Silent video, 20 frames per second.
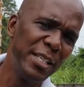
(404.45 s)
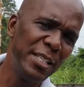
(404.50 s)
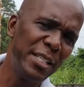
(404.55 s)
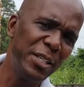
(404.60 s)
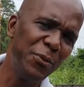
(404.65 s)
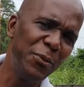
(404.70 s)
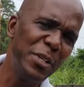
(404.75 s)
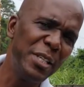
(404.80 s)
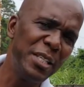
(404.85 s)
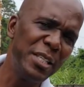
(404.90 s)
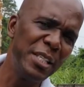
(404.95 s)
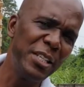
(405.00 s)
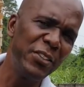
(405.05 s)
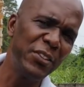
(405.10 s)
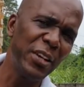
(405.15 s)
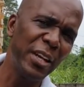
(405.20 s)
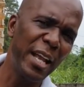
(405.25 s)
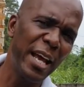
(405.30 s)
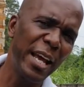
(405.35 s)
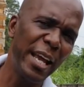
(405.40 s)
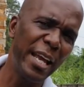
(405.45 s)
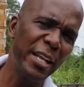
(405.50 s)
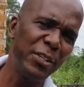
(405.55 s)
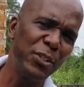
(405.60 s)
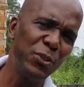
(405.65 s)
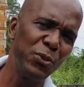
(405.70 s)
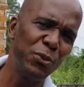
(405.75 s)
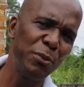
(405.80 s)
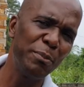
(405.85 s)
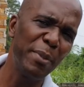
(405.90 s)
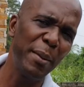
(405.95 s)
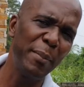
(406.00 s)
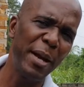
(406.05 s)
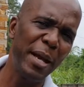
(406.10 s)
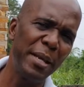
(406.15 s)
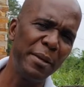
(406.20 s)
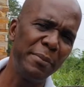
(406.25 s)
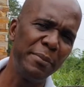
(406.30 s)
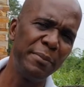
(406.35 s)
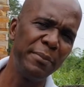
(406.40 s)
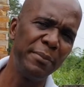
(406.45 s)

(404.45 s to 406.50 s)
Till we see each other again soon. Bye-bye.